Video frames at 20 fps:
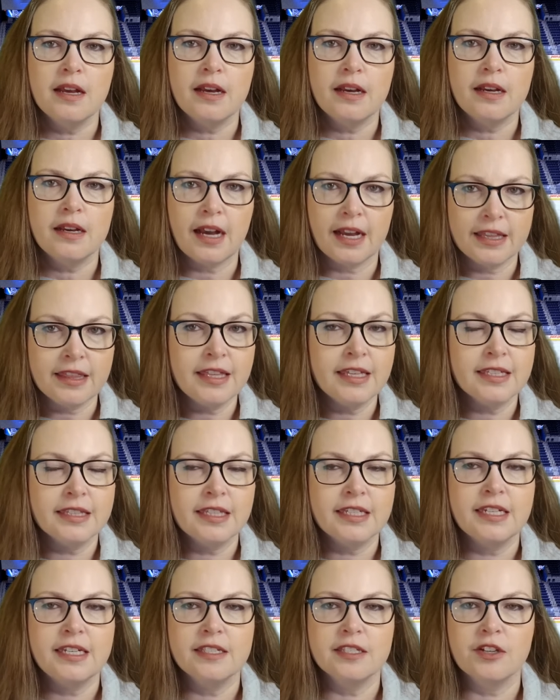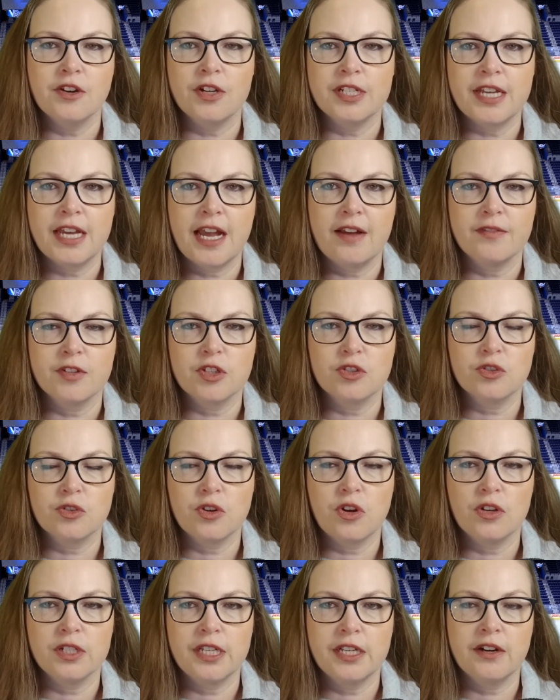I think that he's going to have a
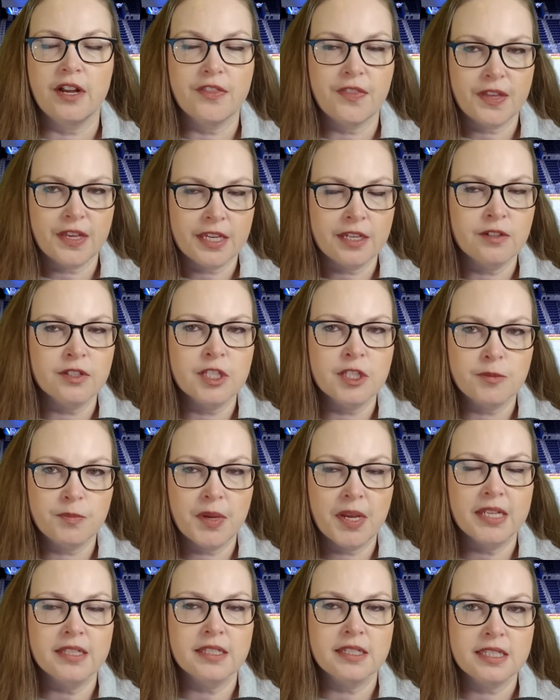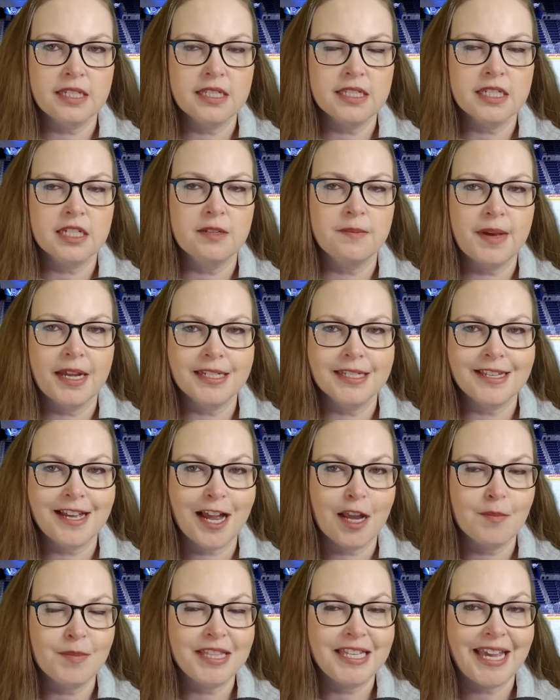strong year. I think he'll spend a decent amount of
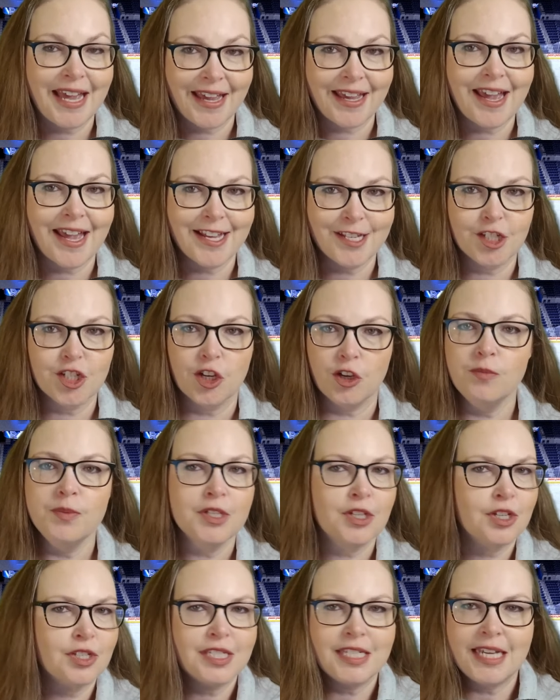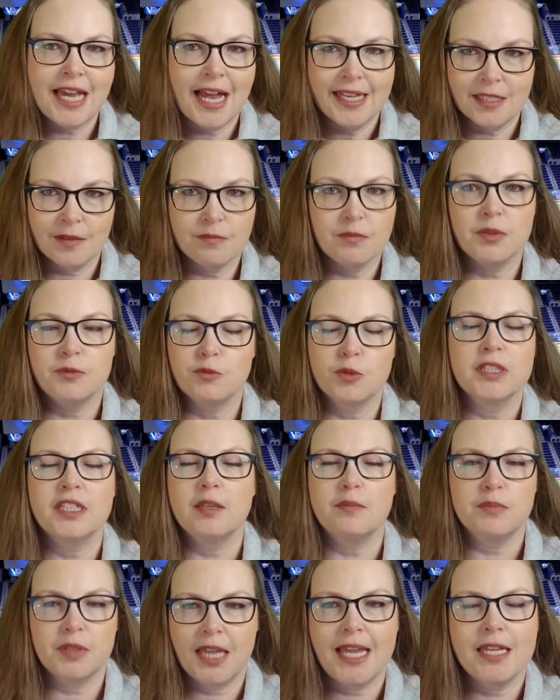time in the AHL because he hasn't
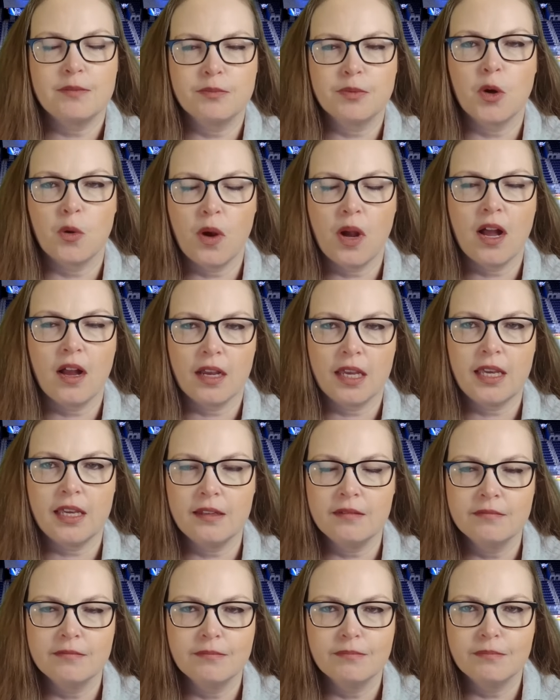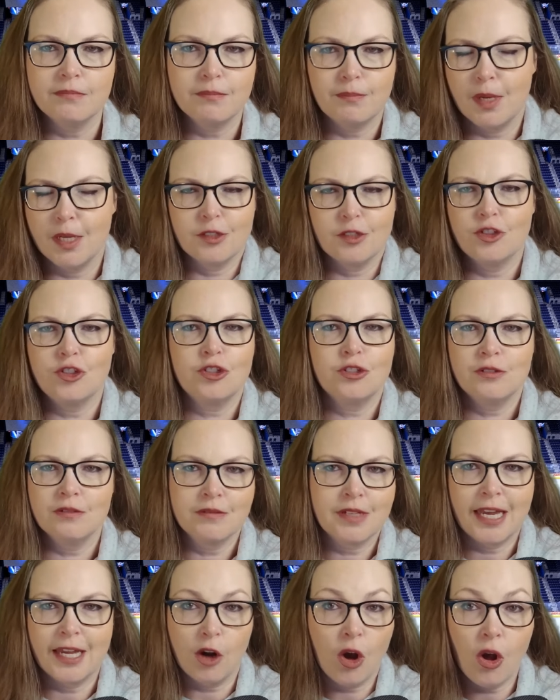really played pro hockey much
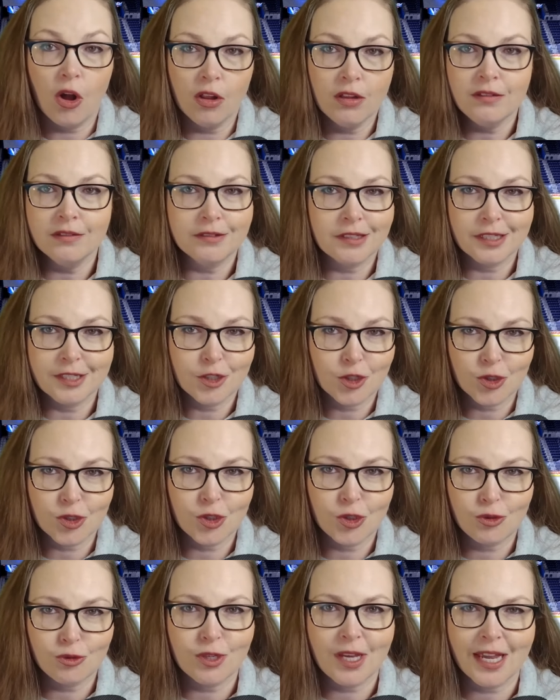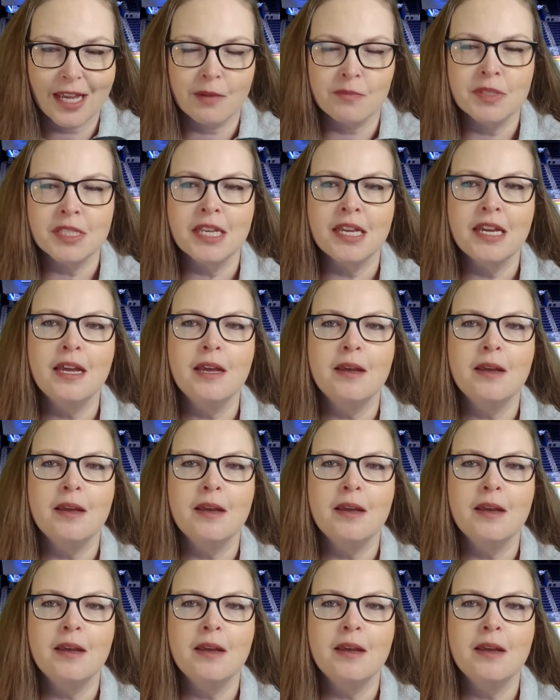at all. That's just two games.